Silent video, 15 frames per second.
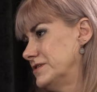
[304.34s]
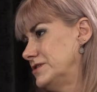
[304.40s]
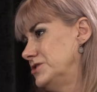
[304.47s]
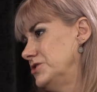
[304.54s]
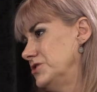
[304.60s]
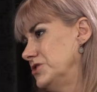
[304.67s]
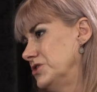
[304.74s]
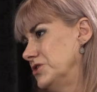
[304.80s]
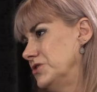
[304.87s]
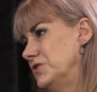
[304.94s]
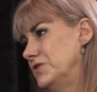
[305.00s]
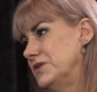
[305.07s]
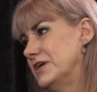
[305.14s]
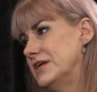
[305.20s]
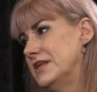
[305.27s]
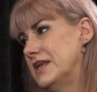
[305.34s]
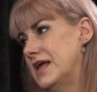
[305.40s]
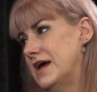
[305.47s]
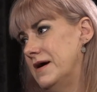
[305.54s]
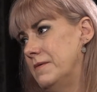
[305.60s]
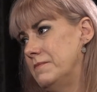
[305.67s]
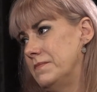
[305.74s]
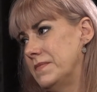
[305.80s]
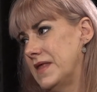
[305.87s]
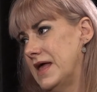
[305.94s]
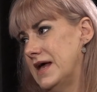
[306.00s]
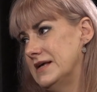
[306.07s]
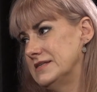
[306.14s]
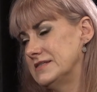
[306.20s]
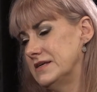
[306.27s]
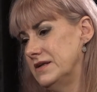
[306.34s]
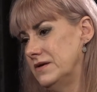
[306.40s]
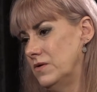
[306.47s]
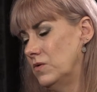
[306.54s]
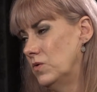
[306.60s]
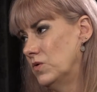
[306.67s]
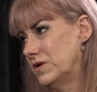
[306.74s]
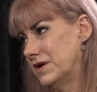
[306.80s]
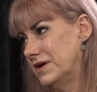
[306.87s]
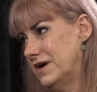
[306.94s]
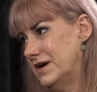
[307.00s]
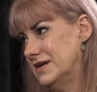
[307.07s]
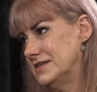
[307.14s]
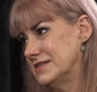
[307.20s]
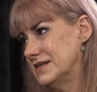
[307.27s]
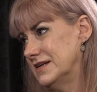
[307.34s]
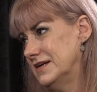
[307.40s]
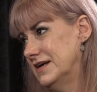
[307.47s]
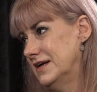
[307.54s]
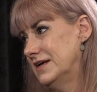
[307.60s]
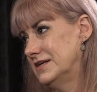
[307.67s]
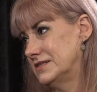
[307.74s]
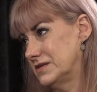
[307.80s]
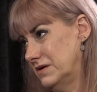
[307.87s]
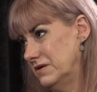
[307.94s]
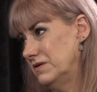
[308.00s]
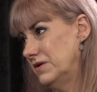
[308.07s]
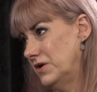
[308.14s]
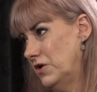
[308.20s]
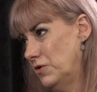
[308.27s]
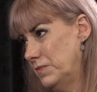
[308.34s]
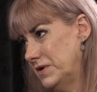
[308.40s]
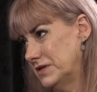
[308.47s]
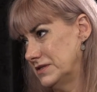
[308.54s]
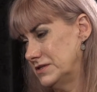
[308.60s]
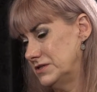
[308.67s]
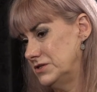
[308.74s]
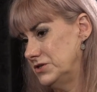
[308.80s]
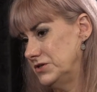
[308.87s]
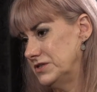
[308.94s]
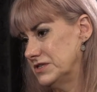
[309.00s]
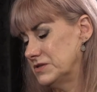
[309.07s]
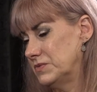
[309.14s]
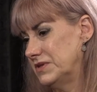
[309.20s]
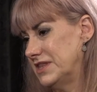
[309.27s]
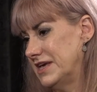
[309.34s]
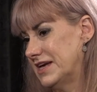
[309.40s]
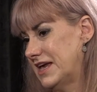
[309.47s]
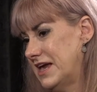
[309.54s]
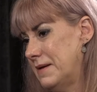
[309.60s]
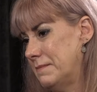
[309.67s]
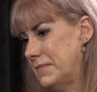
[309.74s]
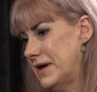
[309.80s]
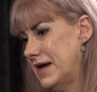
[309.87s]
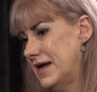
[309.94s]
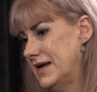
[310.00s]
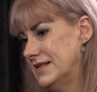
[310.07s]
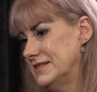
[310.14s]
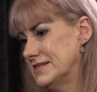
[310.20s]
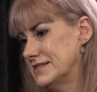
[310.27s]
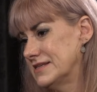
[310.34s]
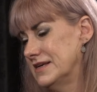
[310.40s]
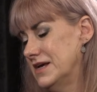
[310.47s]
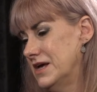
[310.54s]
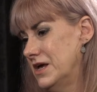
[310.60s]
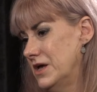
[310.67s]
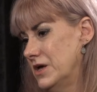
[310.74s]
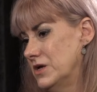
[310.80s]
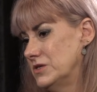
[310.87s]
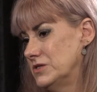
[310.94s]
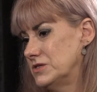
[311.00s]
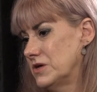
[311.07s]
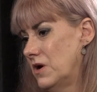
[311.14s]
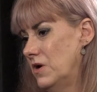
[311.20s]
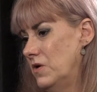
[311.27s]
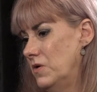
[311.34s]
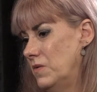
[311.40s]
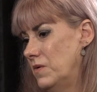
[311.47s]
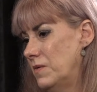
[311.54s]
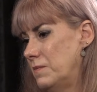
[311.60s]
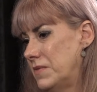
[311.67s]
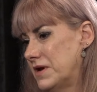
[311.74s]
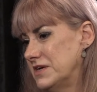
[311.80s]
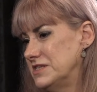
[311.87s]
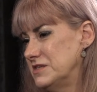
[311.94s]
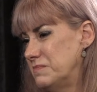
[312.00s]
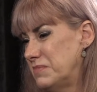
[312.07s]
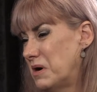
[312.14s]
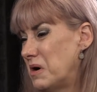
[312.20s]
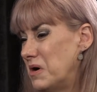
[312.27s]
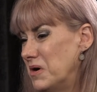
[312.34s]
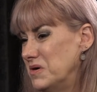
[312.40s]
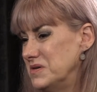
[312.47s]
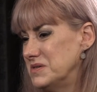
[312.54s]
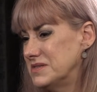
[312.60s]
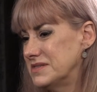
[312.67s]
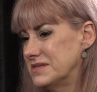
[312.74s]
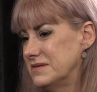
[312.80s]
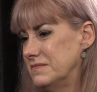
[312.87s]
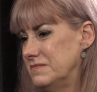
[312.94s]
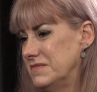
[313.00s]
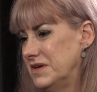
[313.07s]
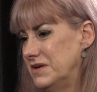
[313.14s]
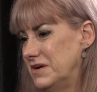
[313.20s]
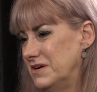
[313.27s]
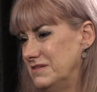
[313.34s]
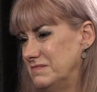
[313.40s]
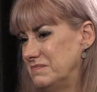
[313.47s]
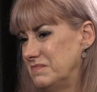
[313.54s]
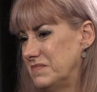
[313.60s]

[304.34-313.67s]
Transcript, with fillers: a student union um, as an organiser, so you're helping students with their campaigns. So, but I suppose you know